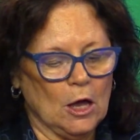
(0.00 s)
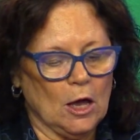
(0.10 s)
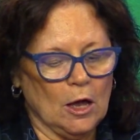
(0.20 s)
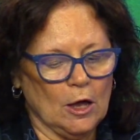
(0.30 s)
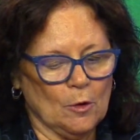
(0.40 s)

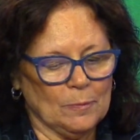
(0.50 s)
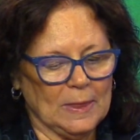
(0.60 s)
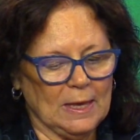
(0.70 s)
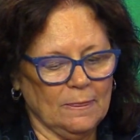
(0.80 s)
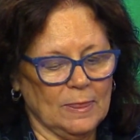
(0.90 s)
Um,
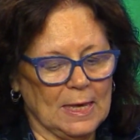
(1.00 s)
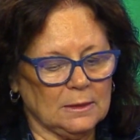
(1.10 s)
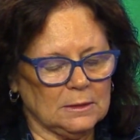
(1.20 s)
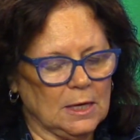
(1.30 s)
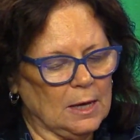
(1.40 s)
and
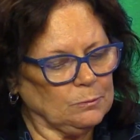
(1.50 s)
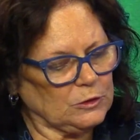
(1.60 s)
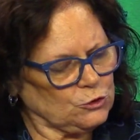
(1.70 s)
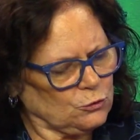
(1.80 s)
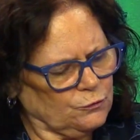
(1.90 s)
then, I'm not
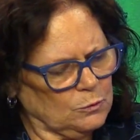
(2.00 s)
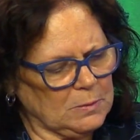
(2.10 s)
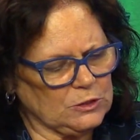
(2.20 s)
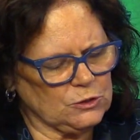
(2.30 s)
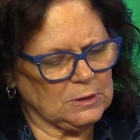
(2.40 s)
sure if you
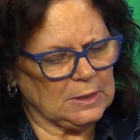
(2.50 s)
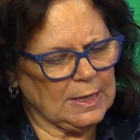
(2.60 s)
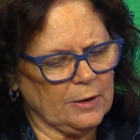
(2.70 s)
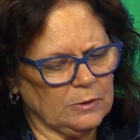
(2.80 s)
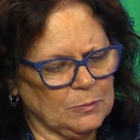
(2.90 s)
mentioned it,
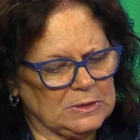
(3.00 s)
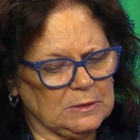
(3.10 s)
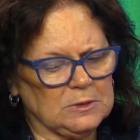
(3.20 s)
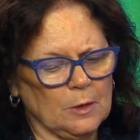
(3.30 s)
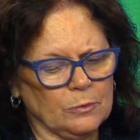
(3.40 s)
Gary, but
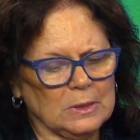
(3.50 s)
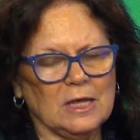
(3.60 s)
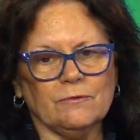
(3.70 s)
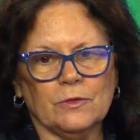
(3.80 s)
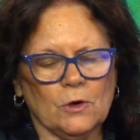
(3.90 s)
September
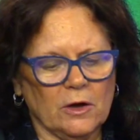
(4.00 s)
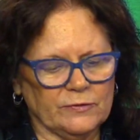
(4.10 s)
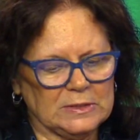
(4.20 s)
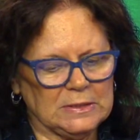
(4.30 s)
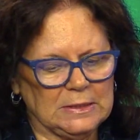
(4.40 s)
11th,
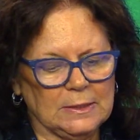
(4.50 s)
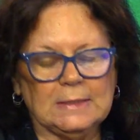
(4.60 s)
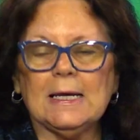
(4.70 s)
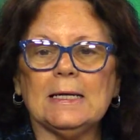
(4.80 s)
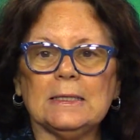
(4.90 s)
obviously, the
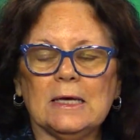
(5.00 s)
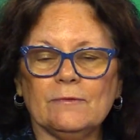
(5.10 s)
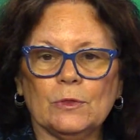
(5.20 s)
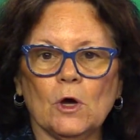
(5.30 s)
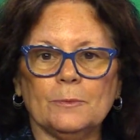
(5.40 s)
9
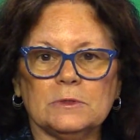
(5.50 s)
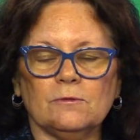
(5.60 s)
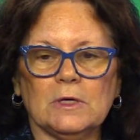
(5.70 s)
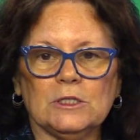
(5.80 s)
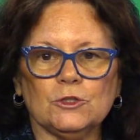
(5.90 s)
11th
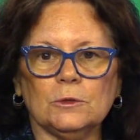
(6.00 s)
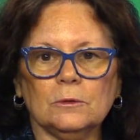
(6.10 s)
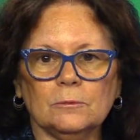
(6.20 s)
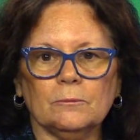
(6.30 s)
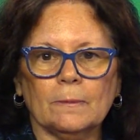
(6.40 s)
observation
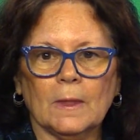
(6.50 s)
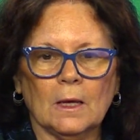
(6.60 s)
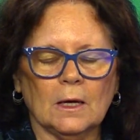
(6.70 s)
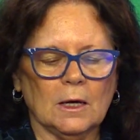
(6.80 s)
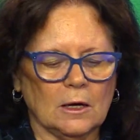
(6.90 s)

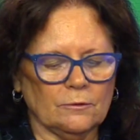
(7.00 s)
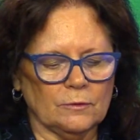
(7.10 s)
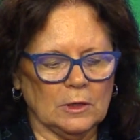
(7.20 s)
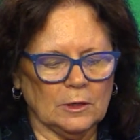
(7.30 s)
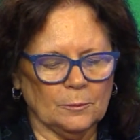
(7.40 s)
of,
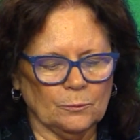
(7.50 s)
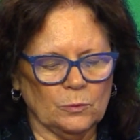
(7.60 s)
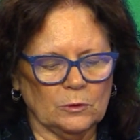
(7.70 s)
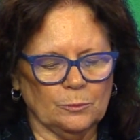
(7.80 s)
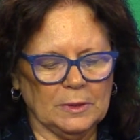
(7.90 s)
um,
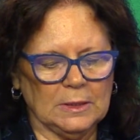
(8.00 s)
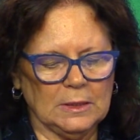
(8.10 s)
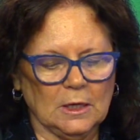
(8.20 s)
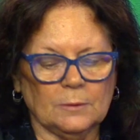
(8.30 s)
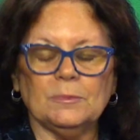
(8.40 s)
will
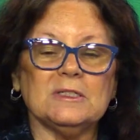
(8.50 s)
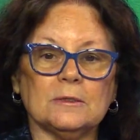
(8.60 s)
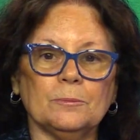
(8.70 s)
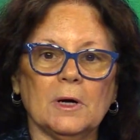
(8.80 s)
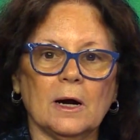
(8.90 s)
be at
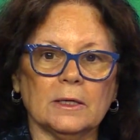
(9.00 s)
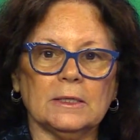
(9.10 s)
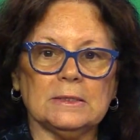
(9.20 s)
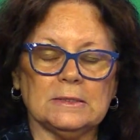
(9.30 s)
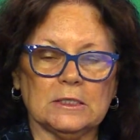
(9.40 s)
Benson Park
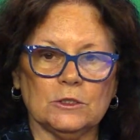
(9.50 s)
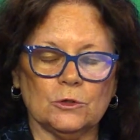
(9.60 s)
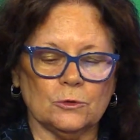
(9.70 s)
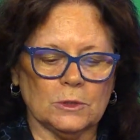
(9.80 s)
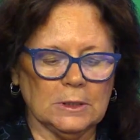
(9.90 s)
at
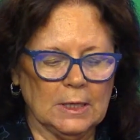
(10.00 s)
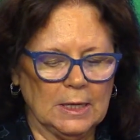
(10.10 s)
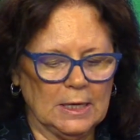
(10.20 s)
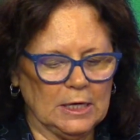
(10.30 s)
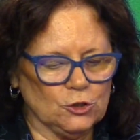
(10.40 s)
6.30,
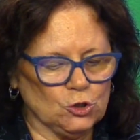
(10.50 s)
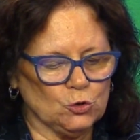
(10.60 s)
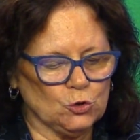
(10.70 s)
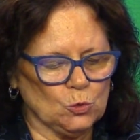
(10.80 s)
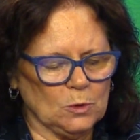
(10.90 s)
as
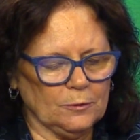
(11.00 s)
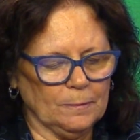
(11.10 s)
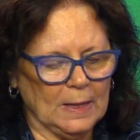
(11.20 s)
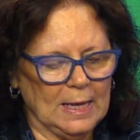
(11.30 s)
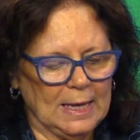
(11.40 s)
usual.
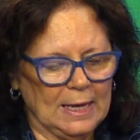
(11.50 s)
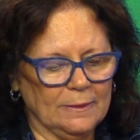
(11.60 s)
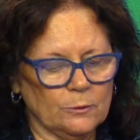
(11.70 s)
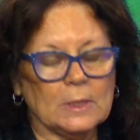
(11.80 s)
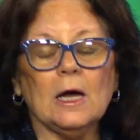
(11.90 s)
And
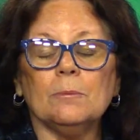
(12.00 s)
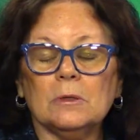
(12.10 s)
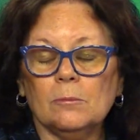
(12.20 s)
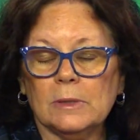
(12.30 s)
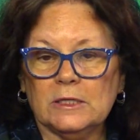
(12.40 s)
there are a couple
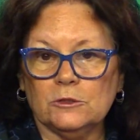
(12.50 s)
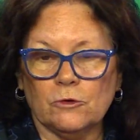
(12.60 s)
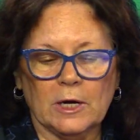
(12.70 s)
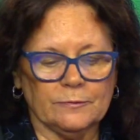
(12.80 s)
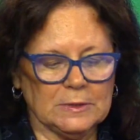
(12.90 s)
of blood
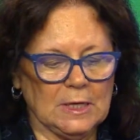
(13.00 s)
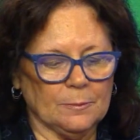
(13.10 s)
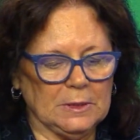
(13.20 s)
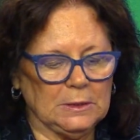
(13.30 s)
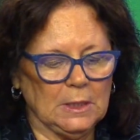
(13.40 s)
drives
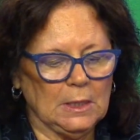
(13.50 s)
coming.